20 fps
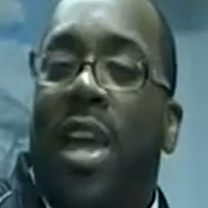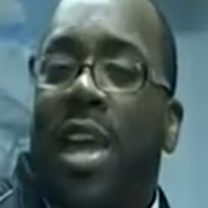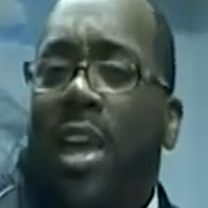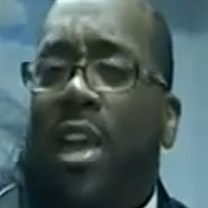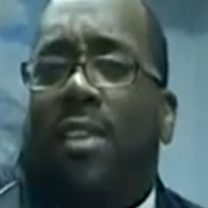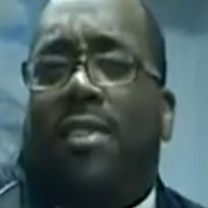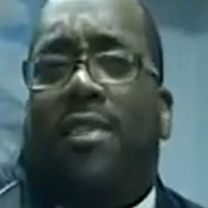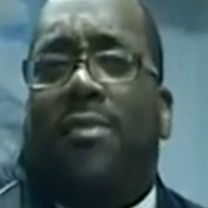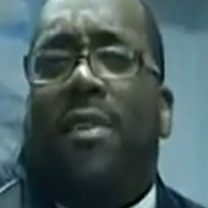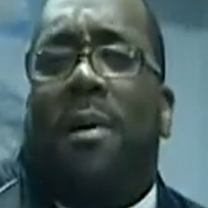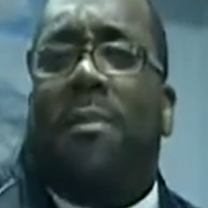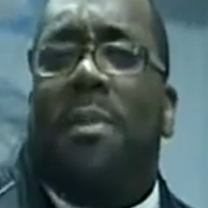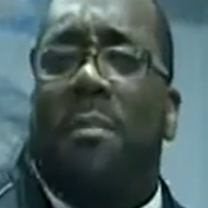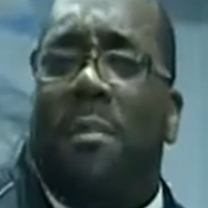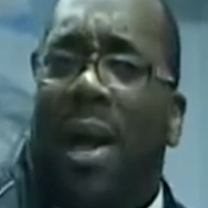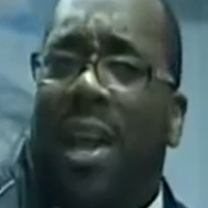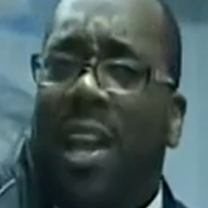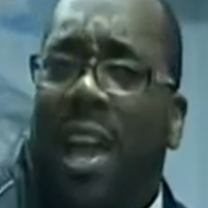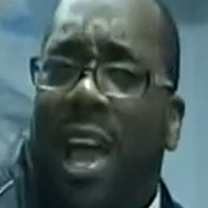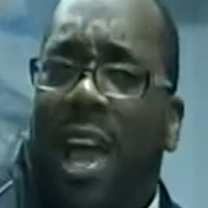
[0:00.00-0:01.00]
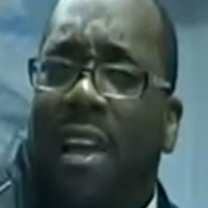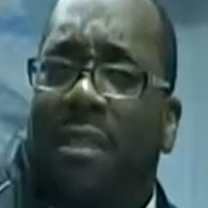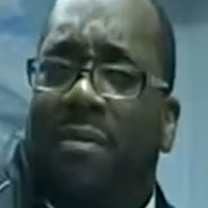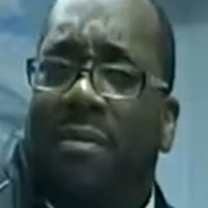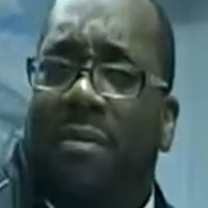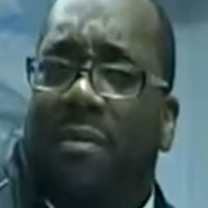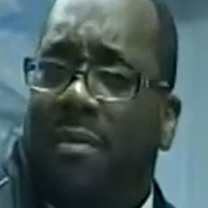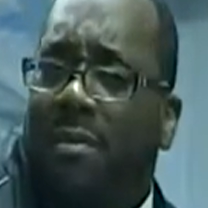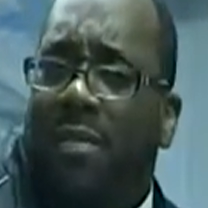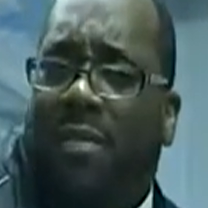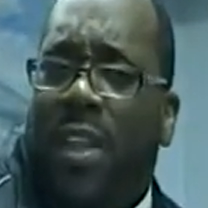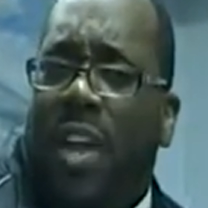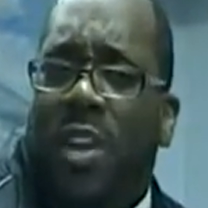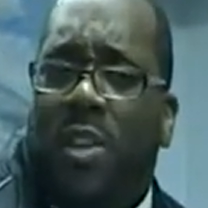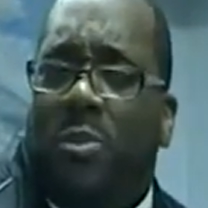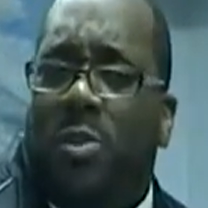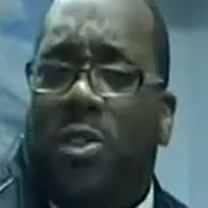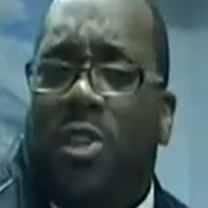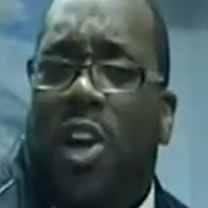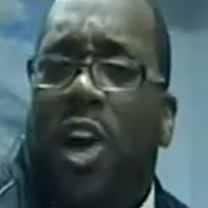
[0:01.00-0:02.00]
He interrupted my life.
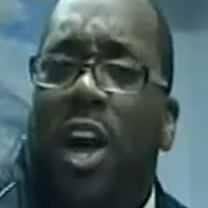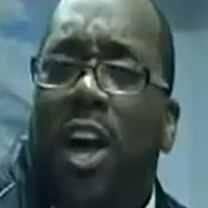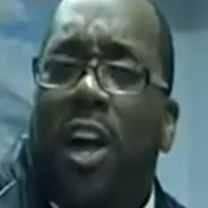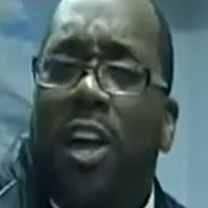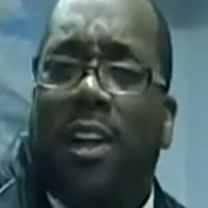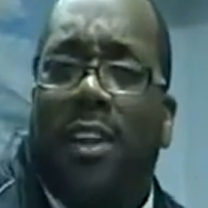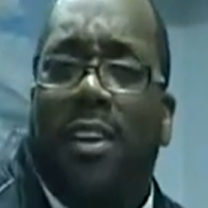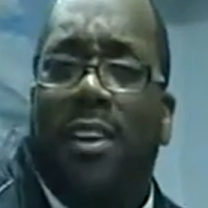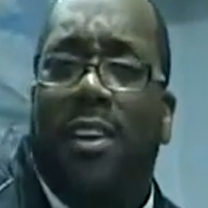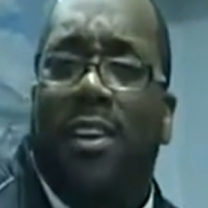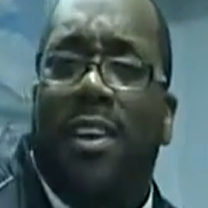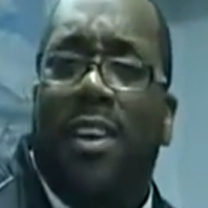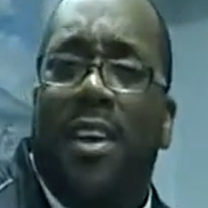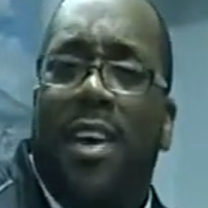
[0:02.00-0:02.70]
Things was good.